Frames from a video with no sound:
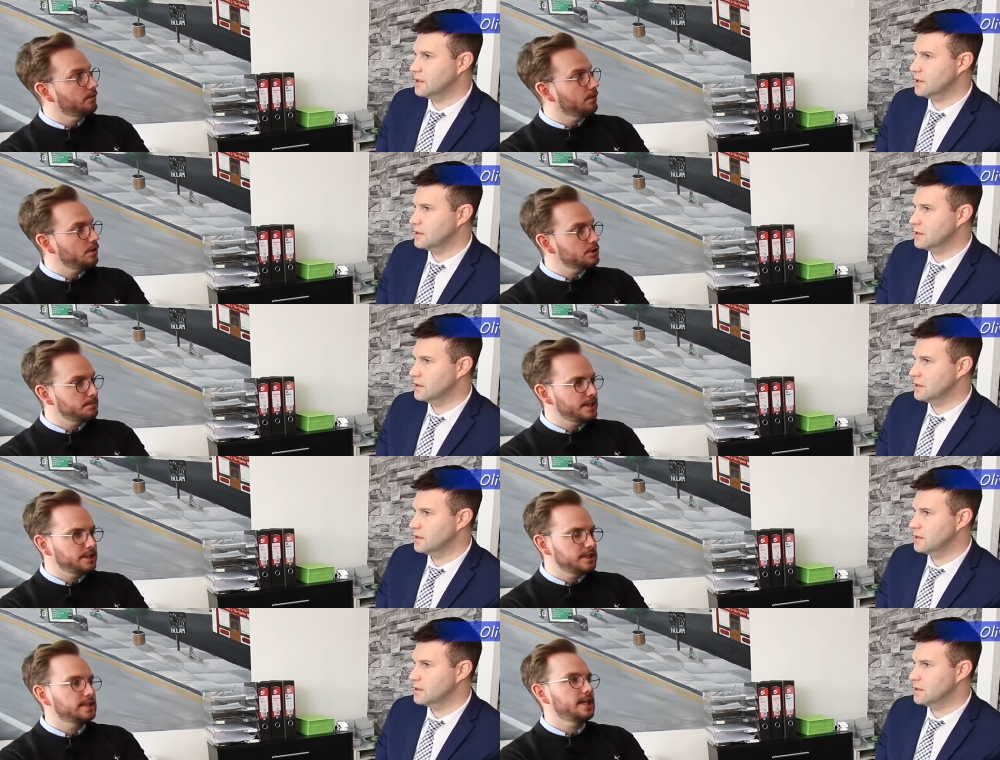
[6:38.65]
Speaker 1: There are
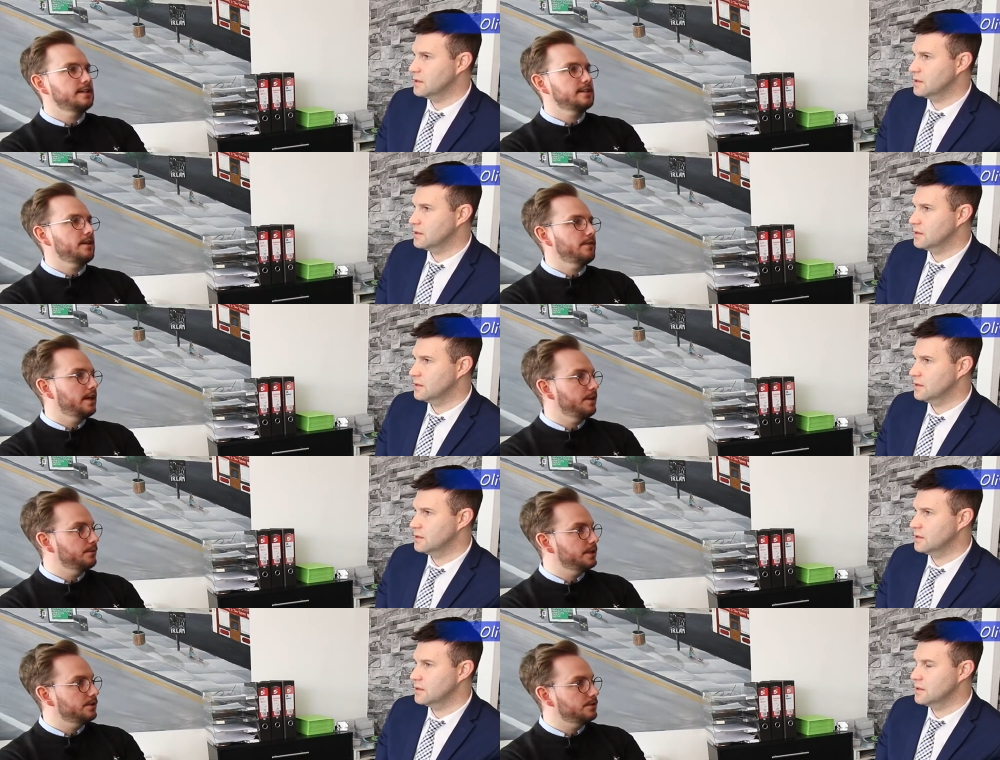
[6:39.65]
specialist lenders out there
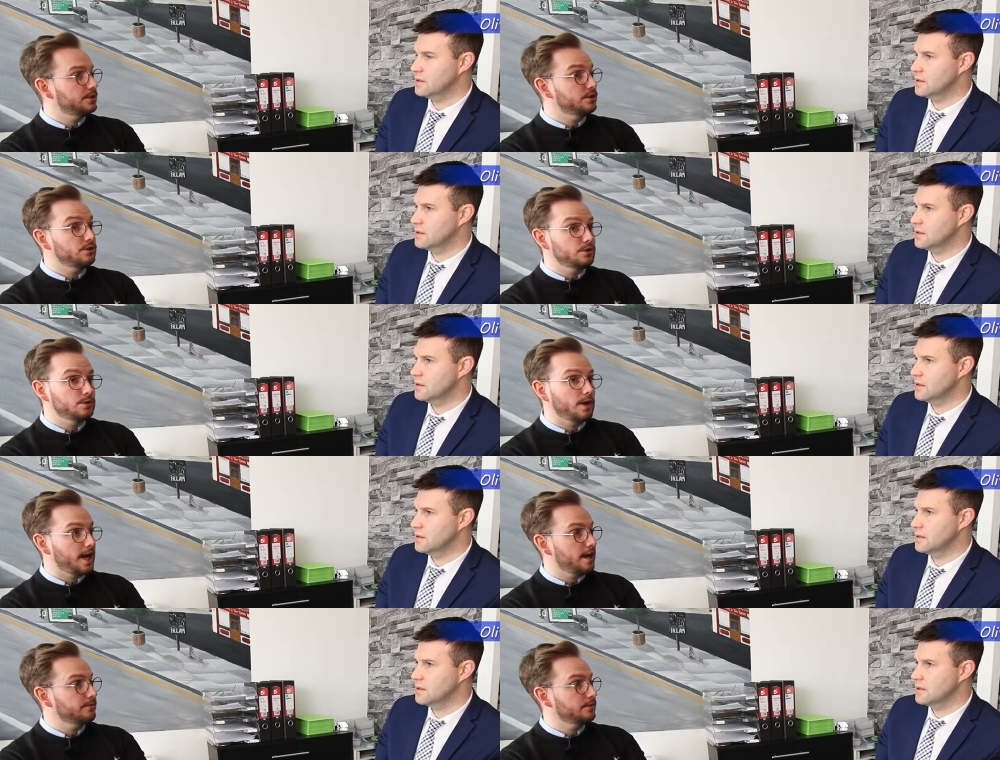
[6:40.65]
that we use that do
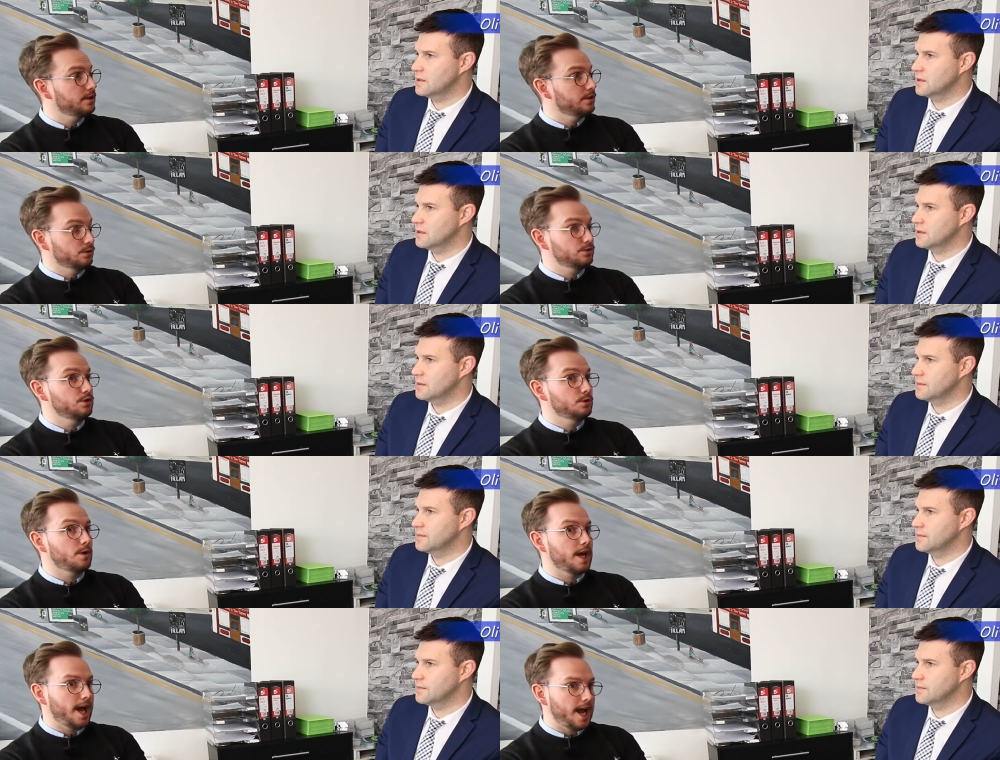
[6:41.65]
have or
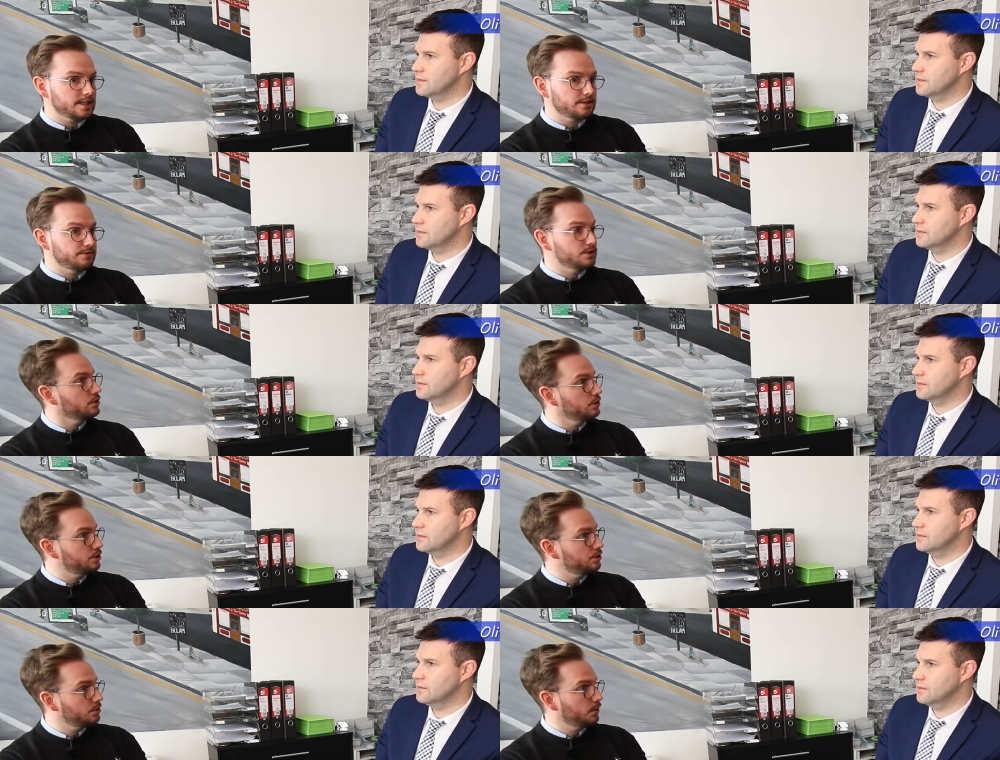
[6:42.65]
do ask for
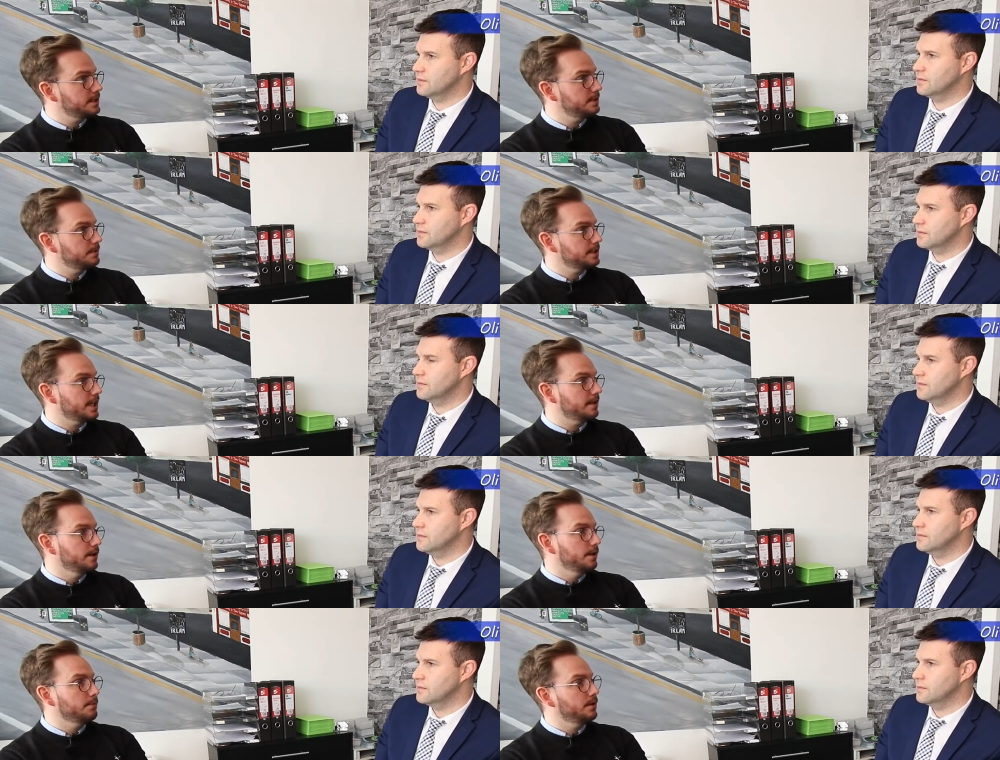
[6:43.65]
just
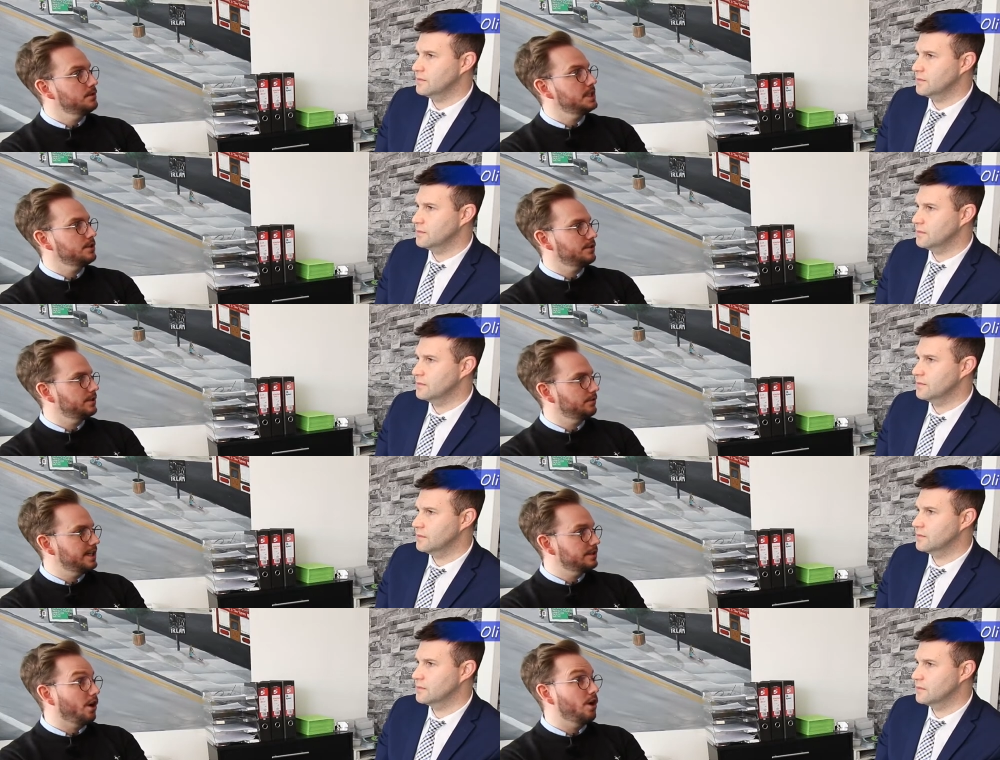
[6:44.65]
20%, but those interest
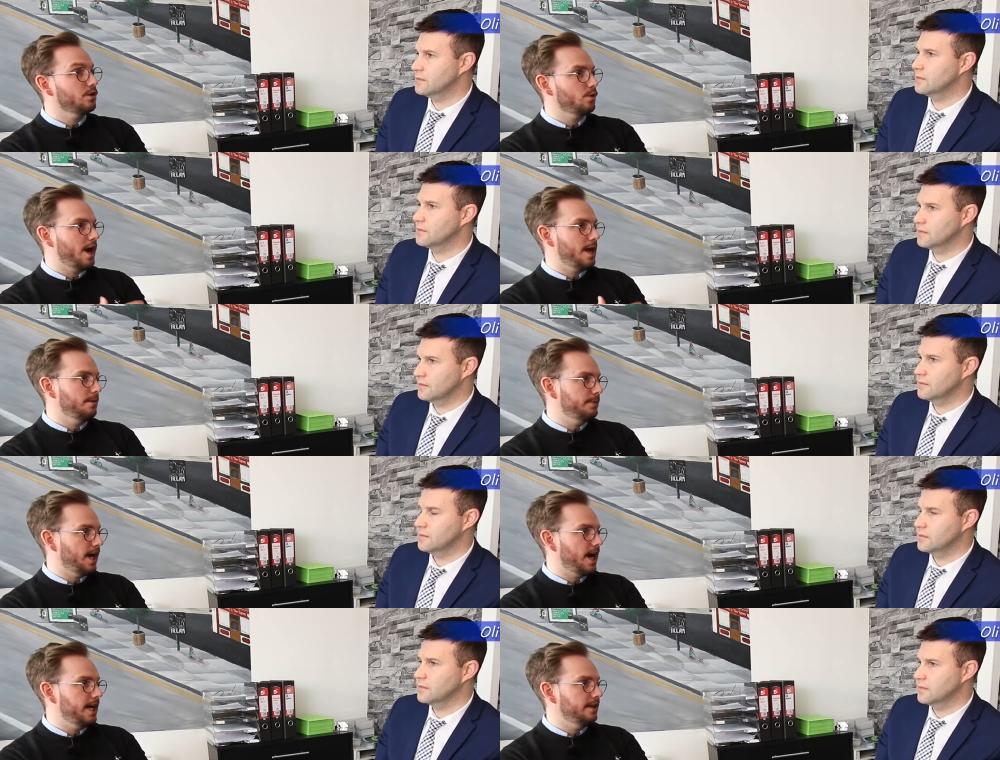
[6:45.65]
rates are quite a
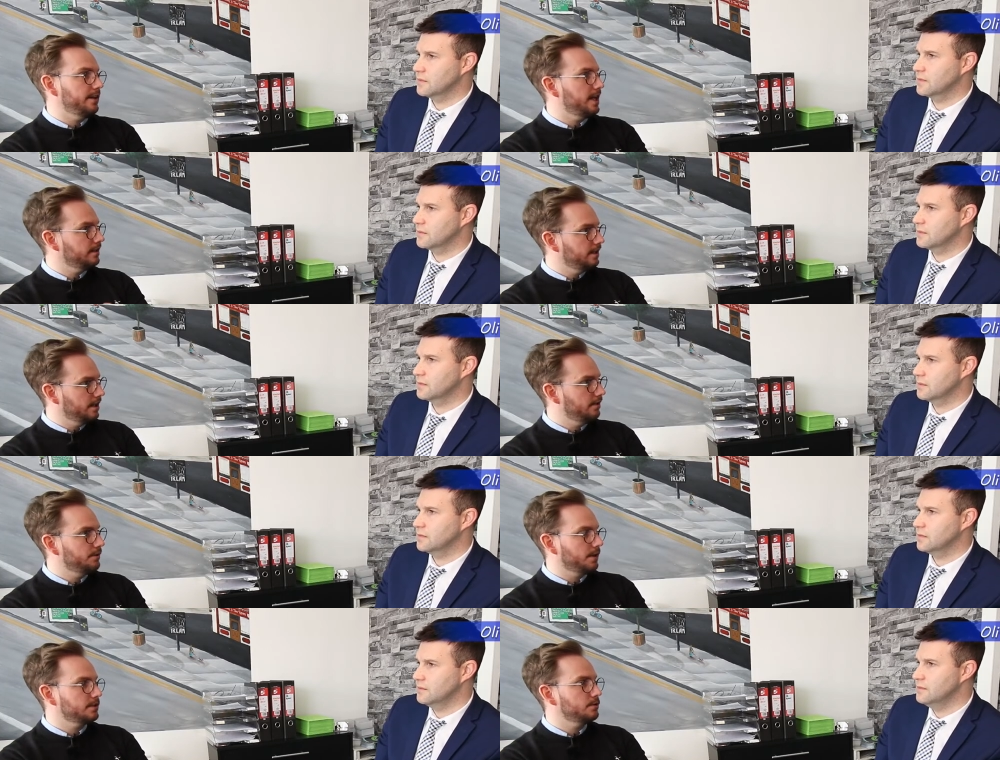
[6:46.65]
bit higher than if you had